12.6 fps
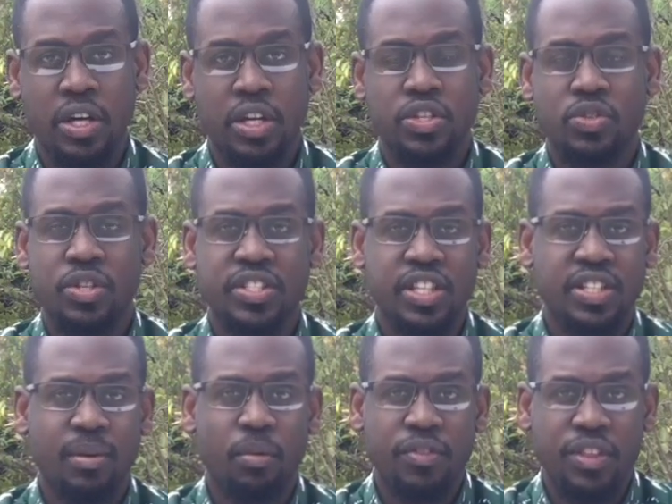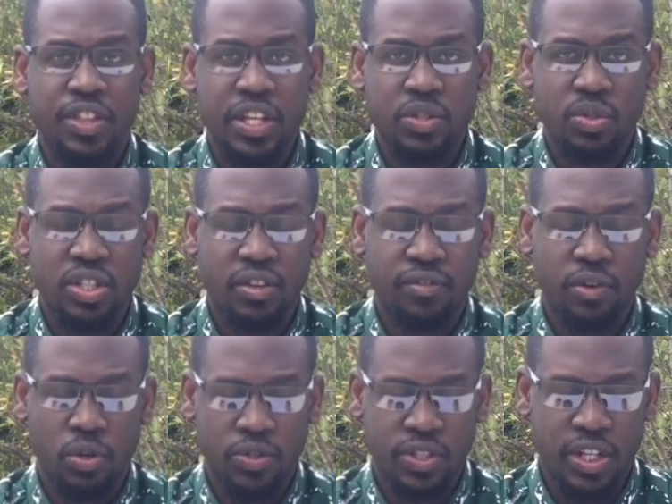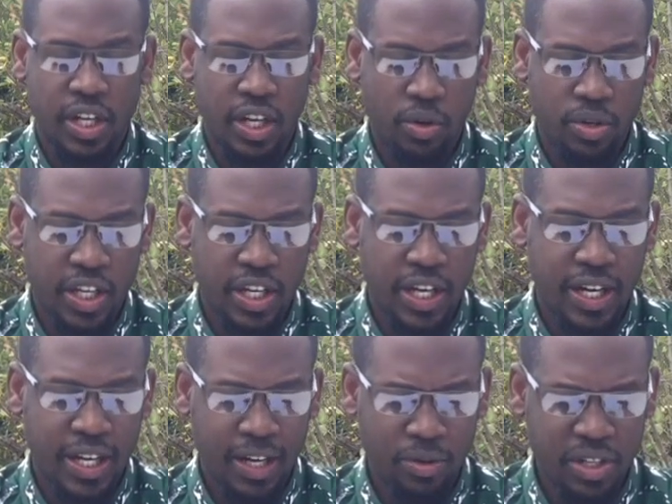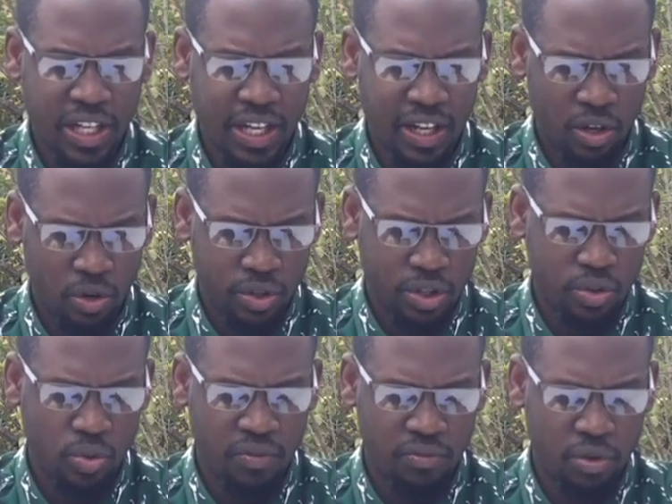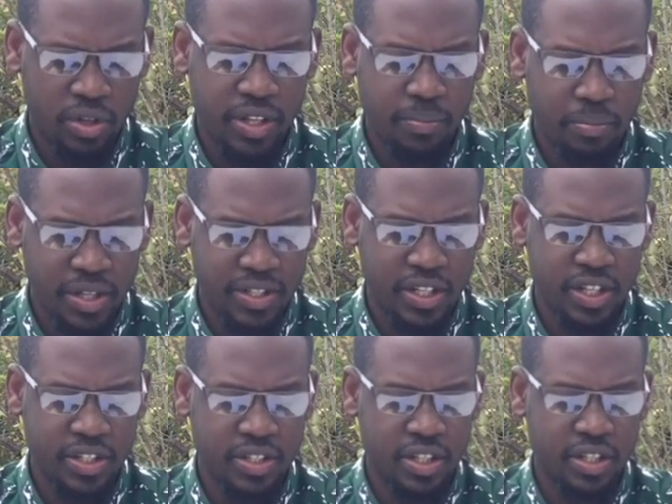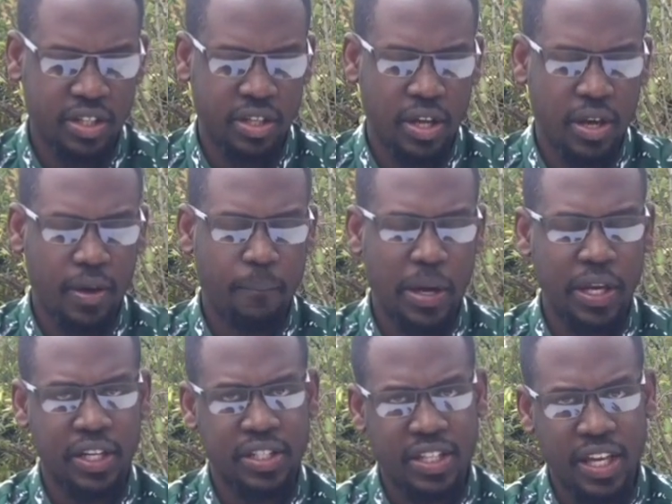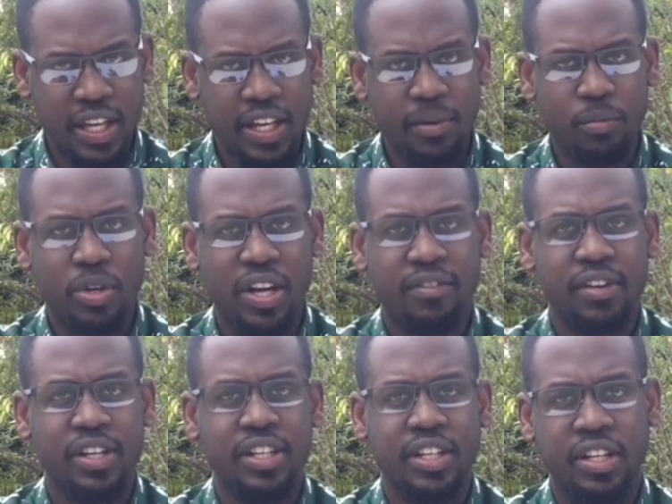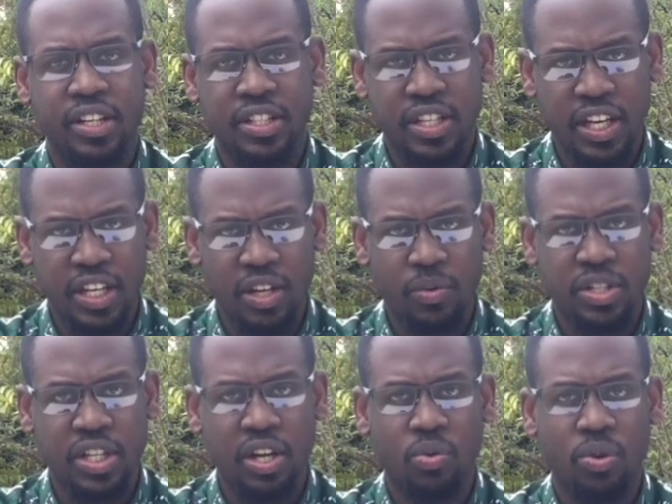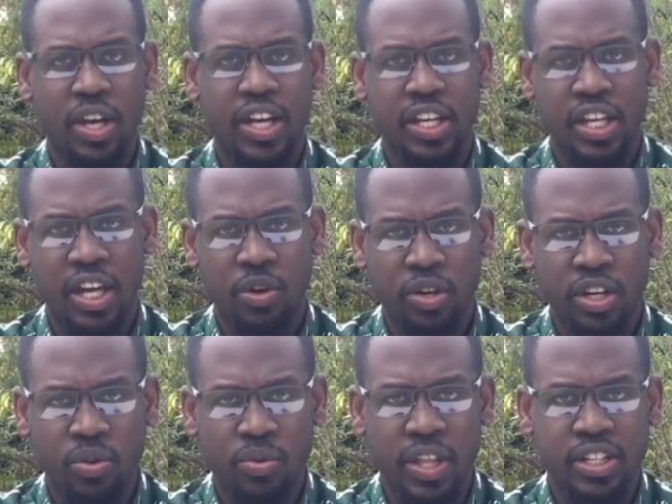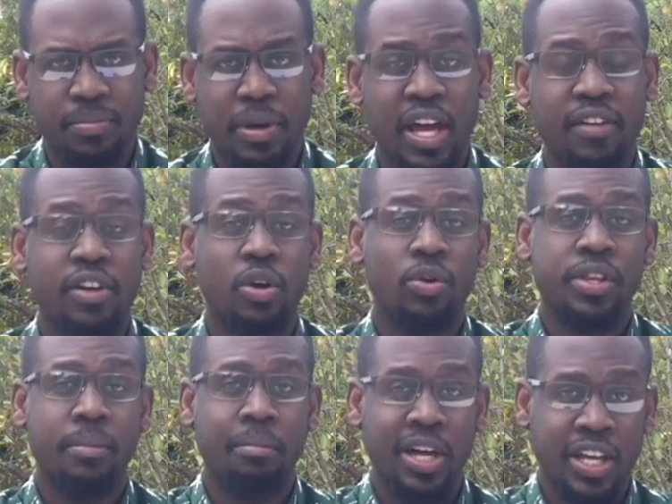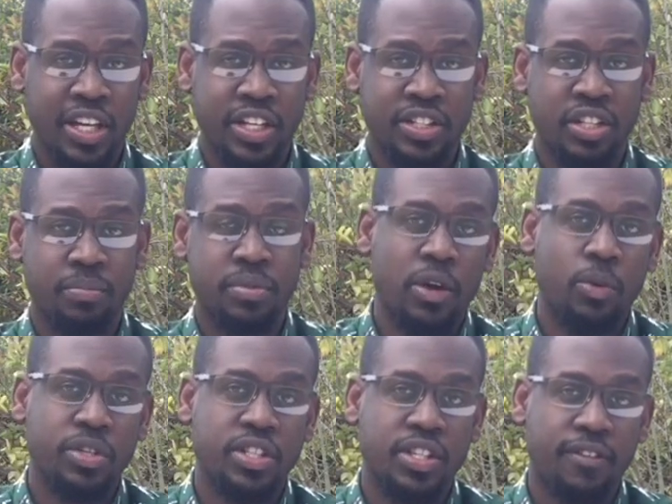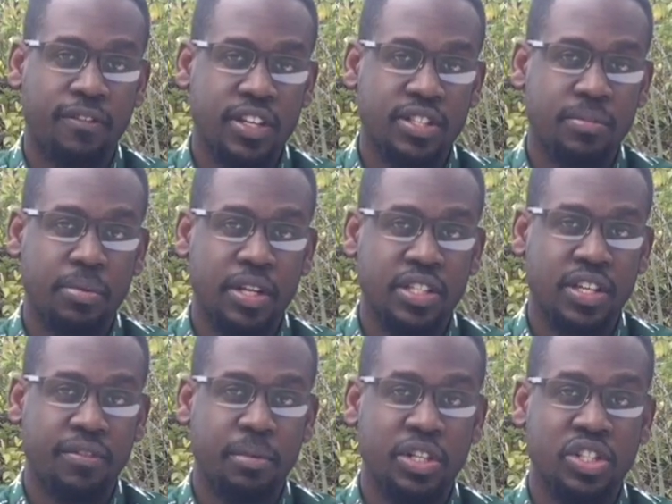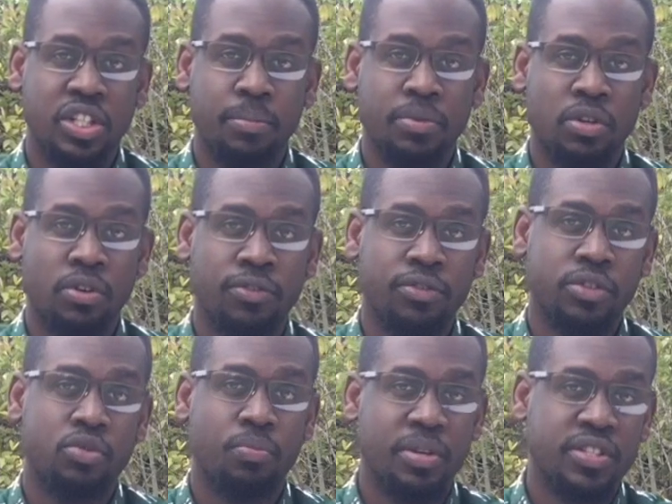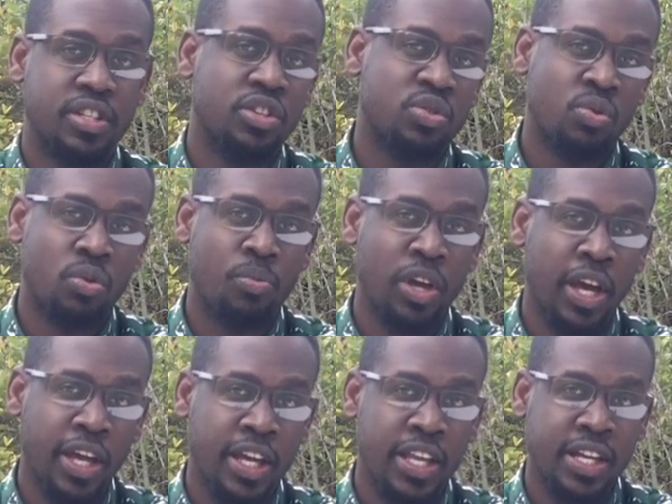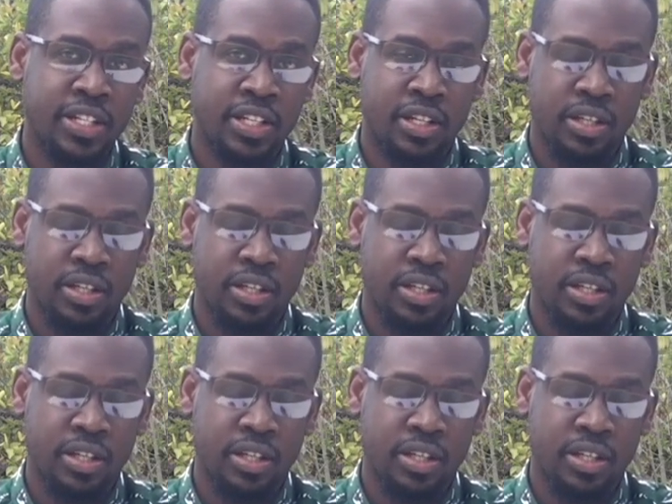So these are some of the things which have cost Raila Odinga. Raila Odinga ought to have won the presidency by retaining Mudavadi, retaining Wetangula, and he can only do that by having all the bargaining chips, which in the first place have been shipped off to President Uhuru Muigai Kenyatta.